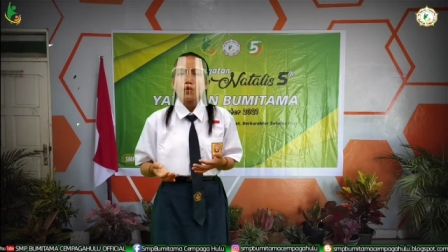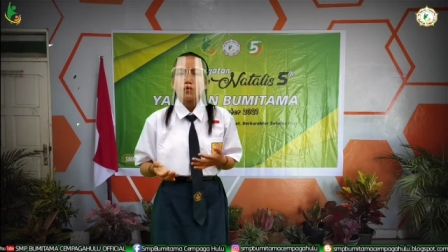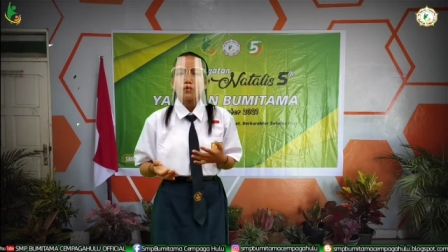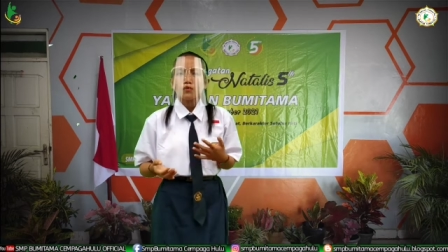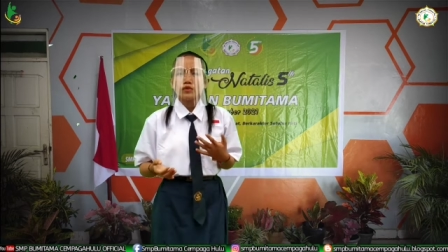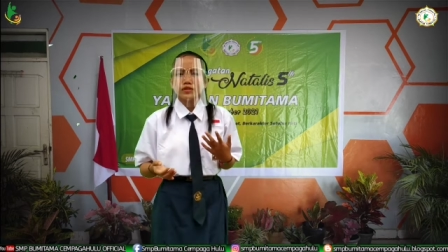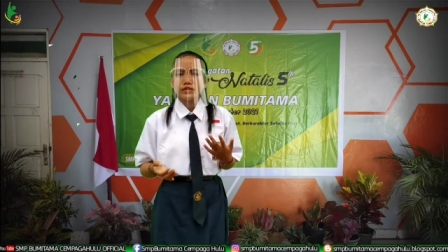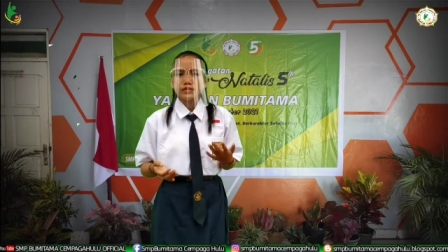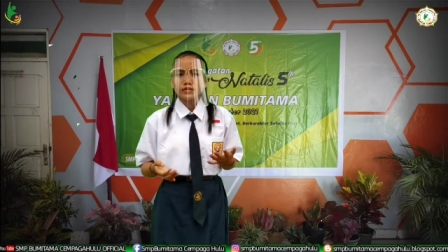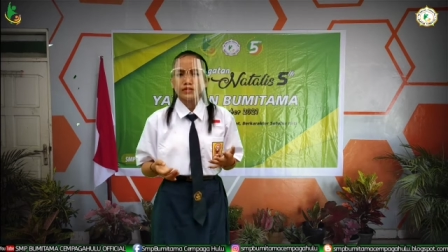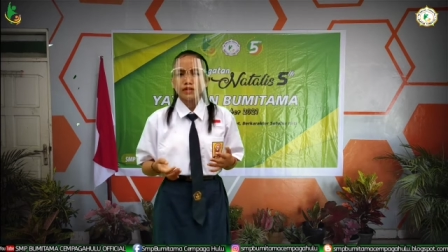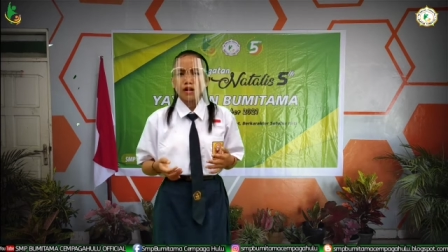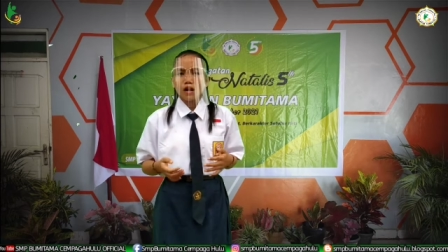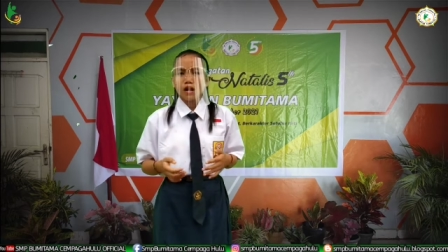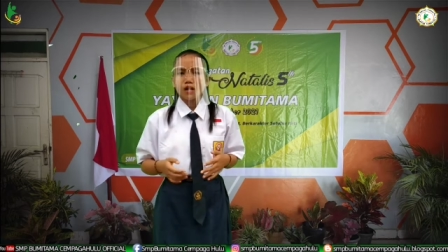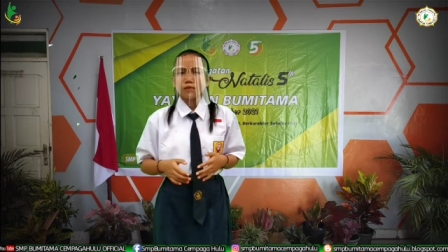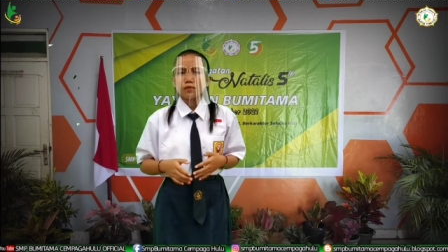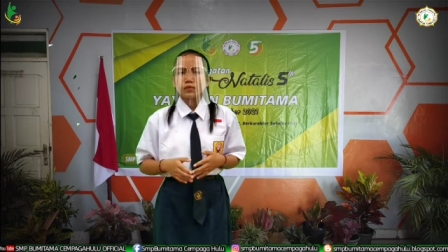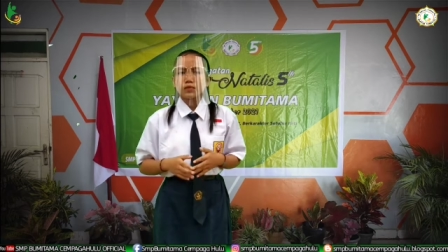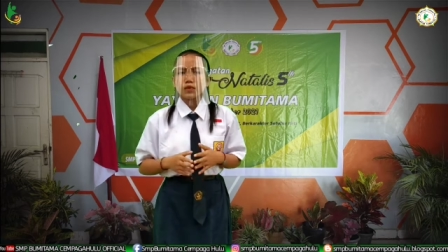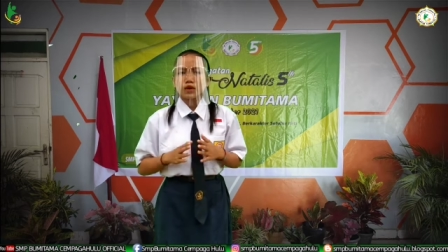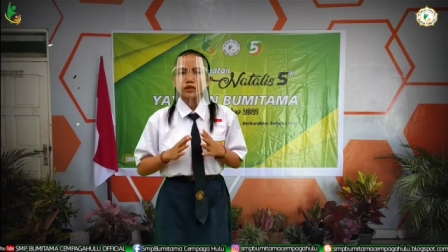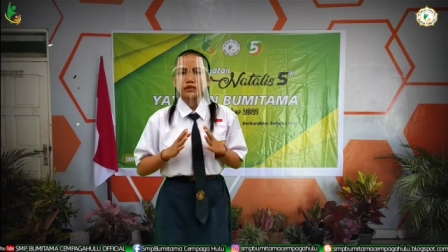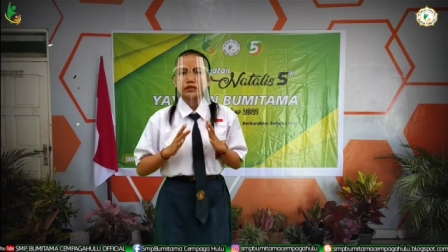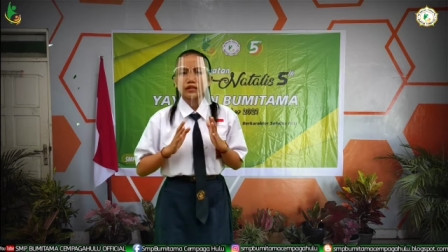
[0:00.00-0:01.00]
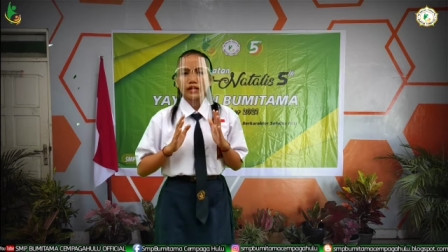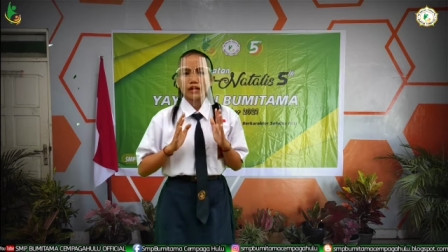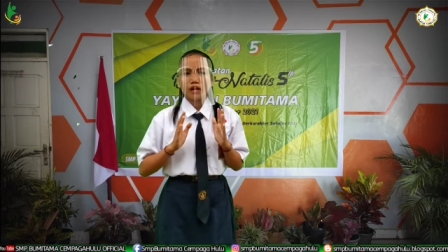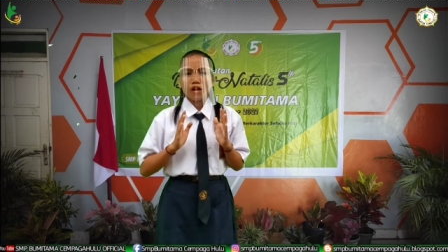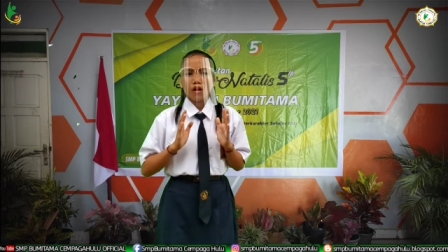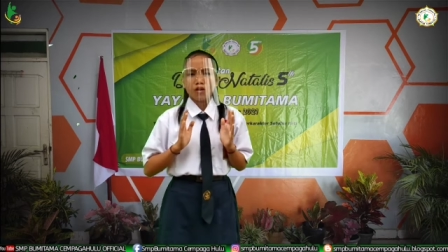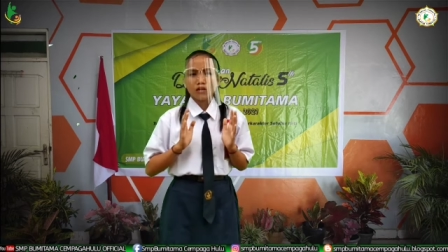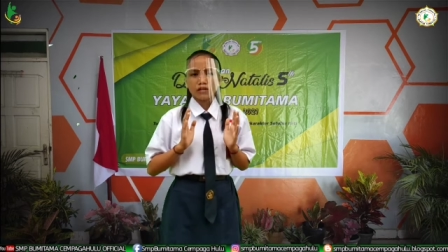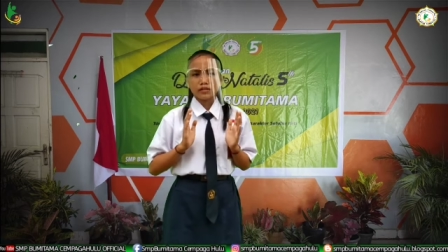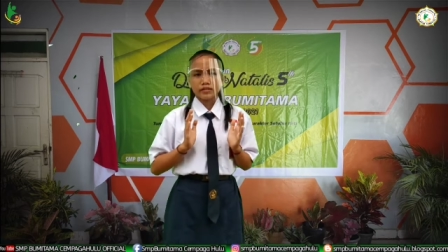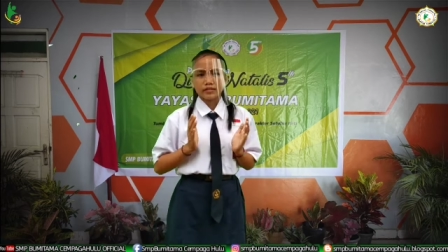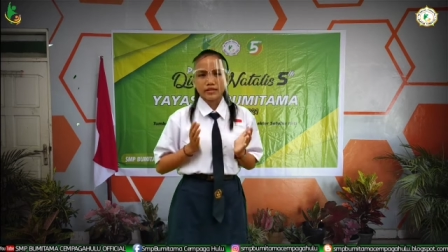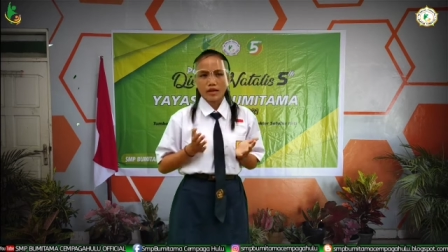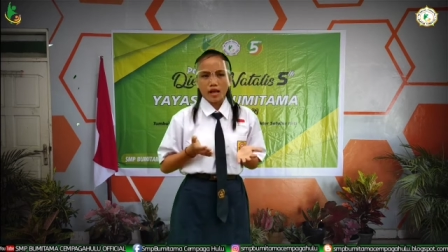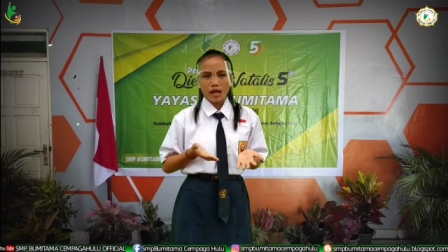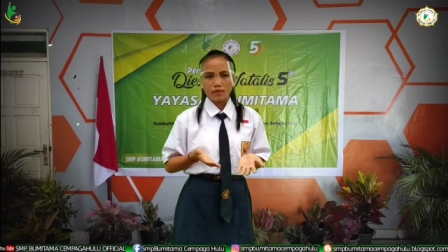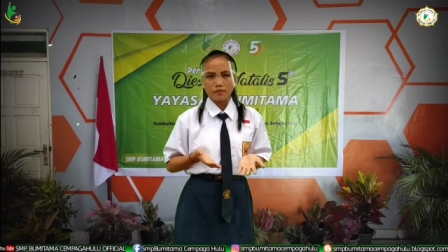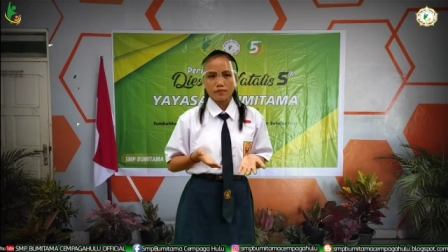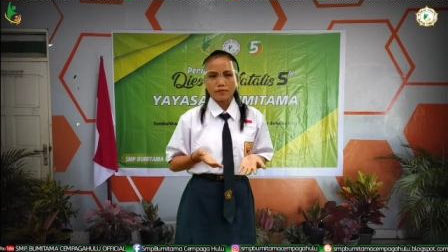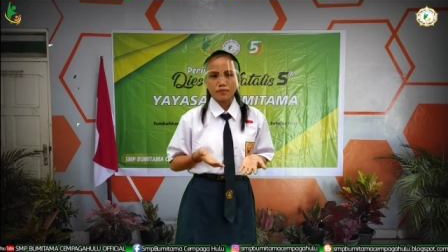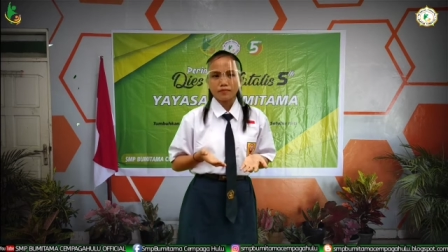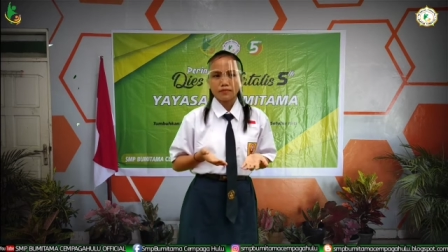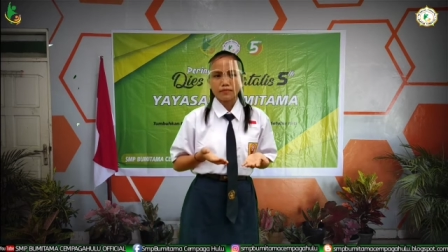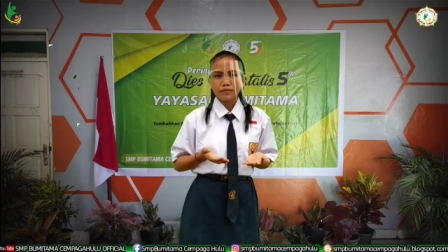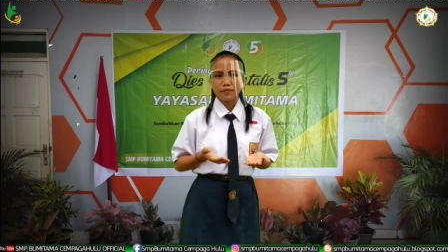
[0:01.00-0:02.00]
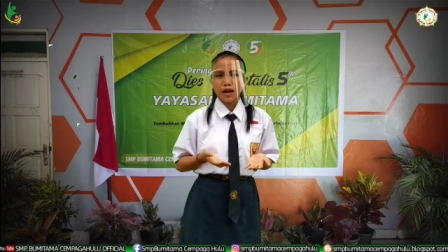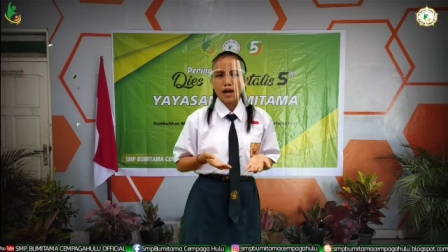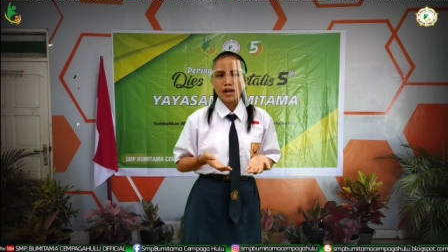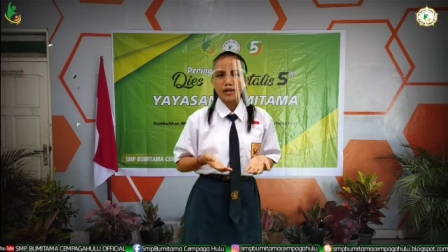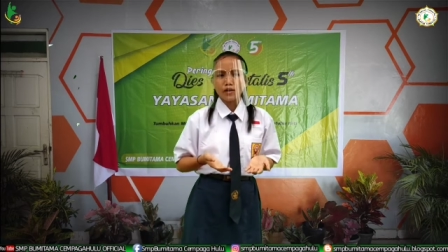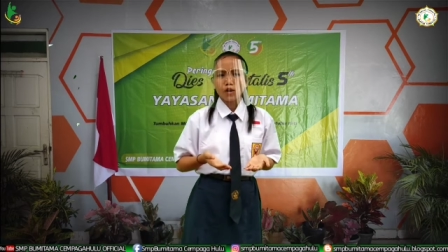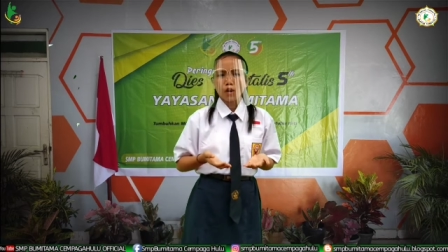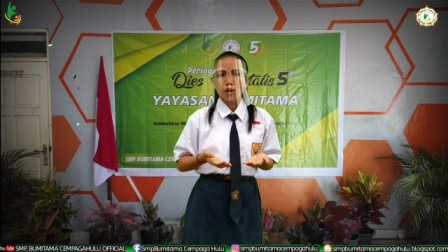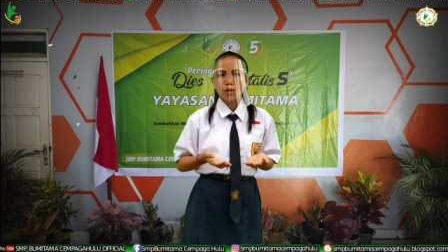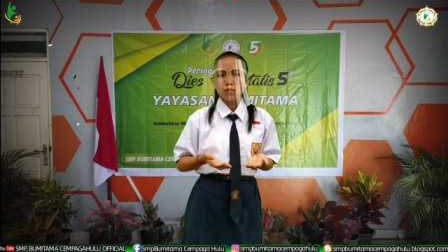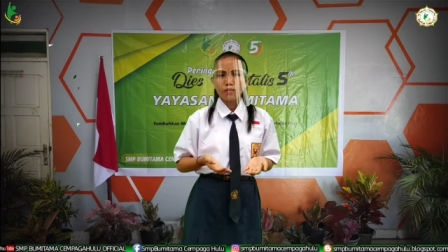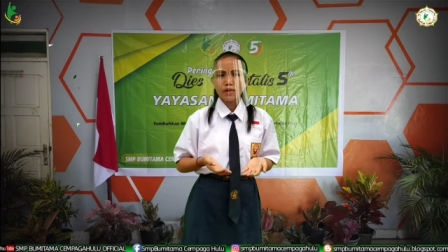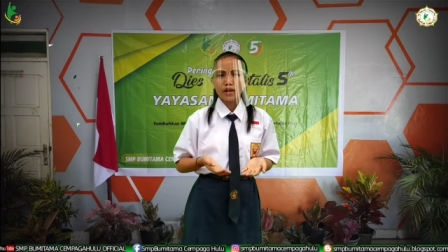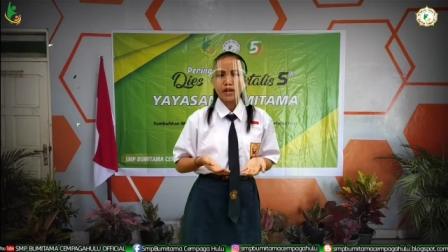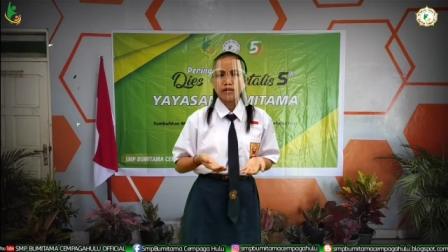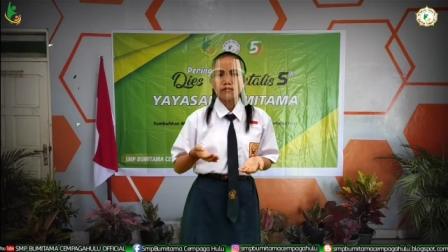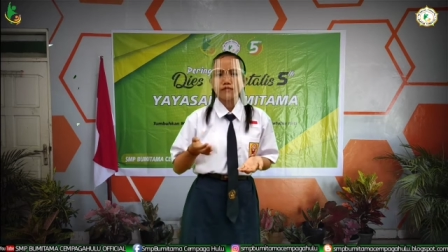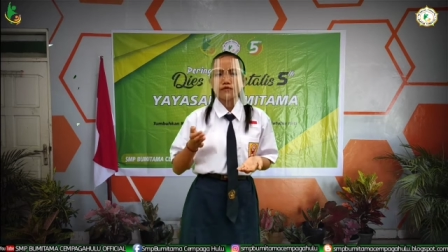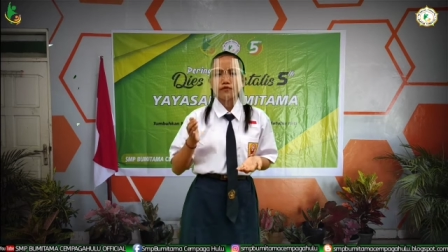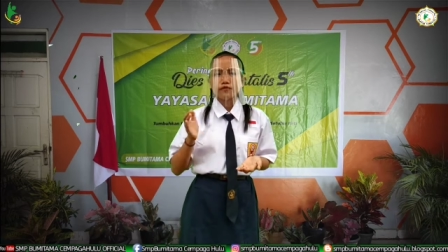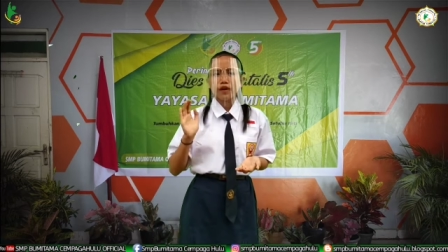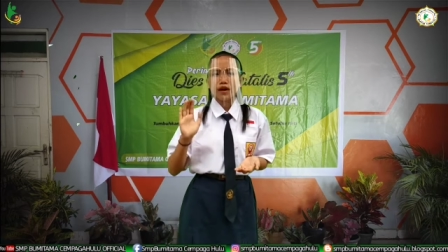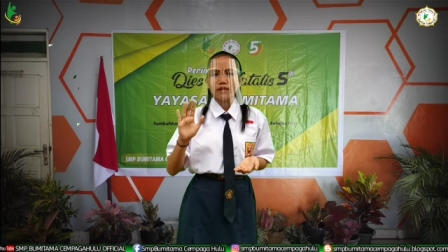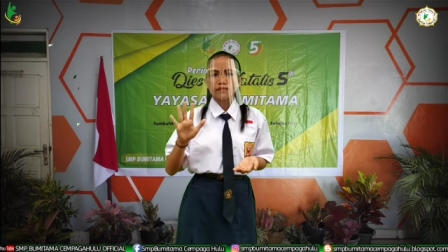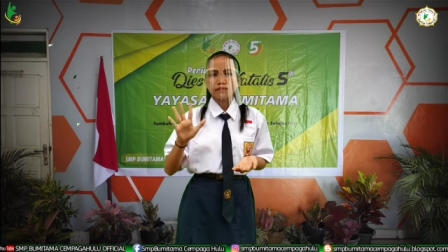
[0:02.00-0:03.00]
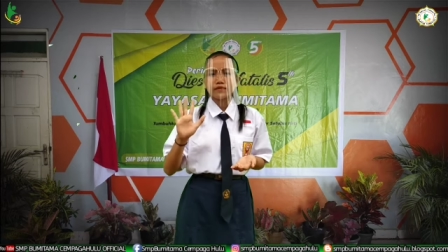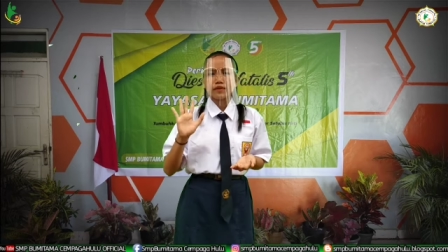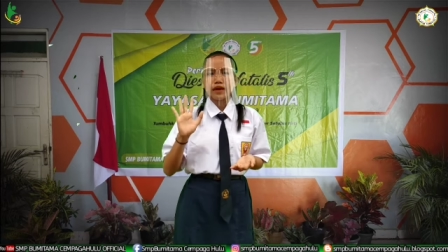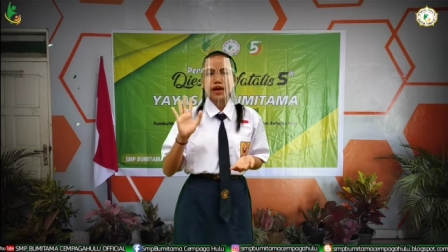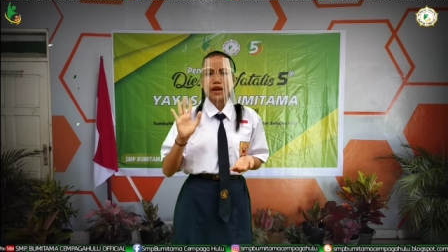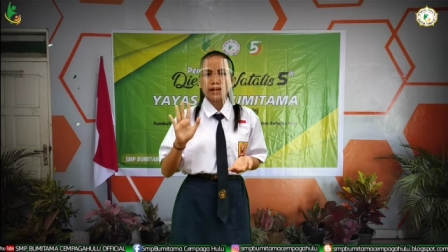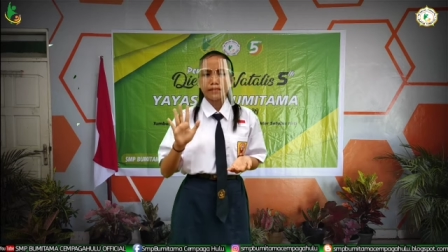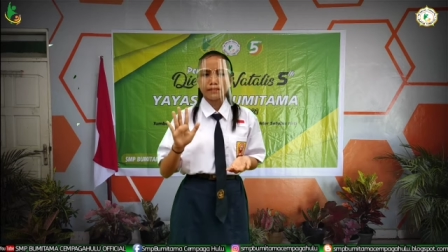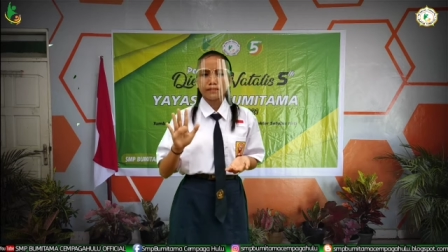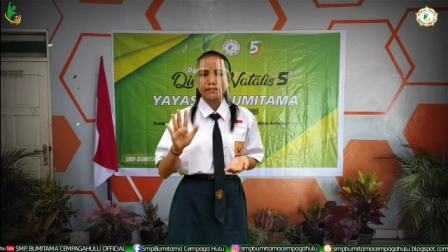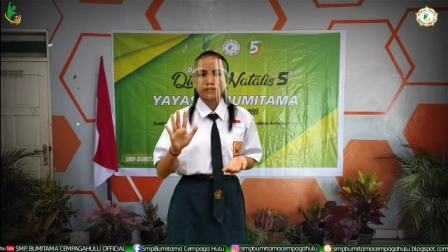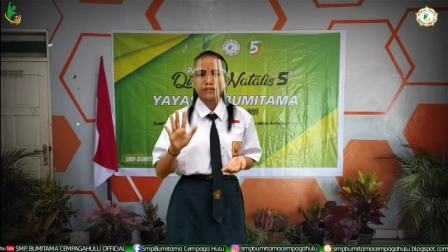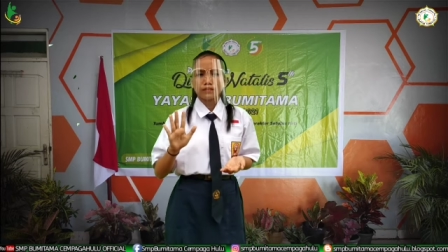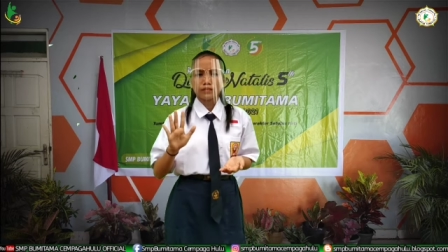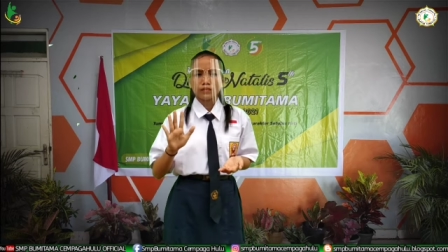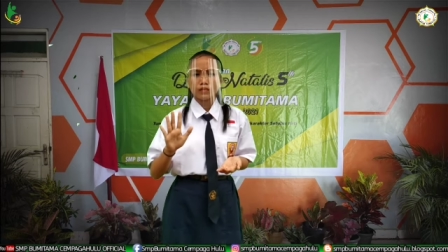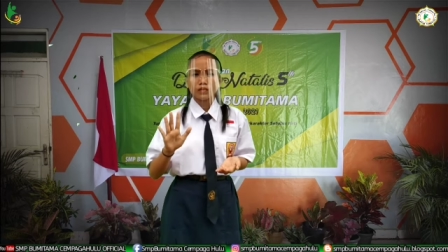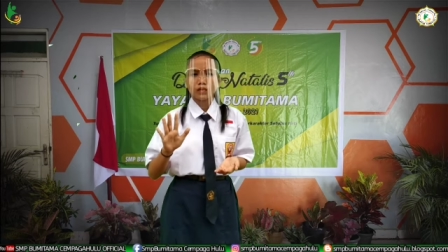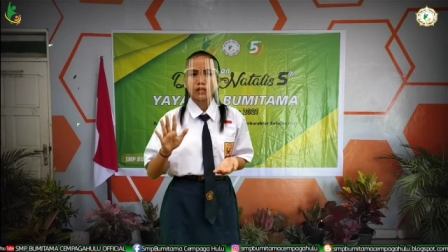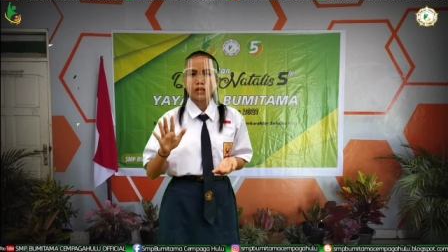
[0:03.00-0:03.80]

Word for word: We shall protect ourselves by obey five M.